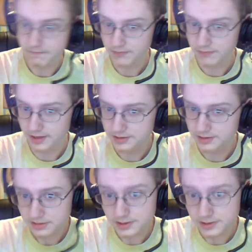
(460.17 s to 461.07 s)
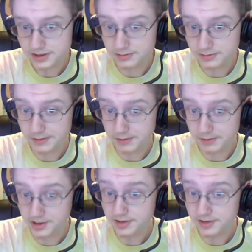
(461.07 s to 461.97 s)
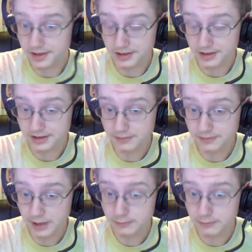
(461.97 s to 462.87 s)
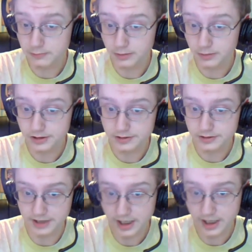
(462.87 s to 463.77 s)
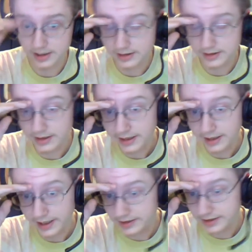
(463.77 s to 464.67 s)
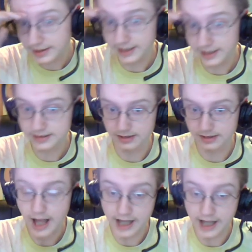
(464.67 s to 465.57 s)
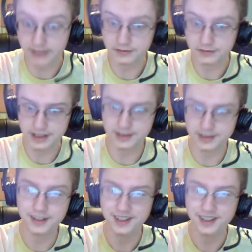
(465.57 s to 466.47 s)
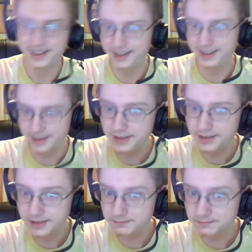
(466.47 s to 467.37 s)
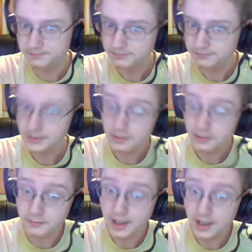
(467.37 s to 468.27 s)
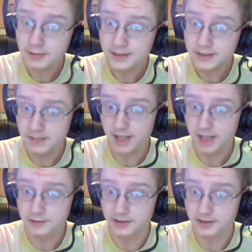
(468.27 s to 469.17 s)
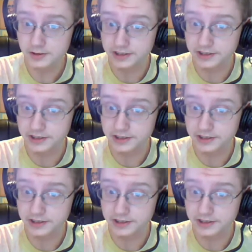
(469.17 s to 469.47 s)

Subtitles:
Tzolk'in is going to be much easier, because if you have one of those in hand, and it's live, then you can probably be able to do this.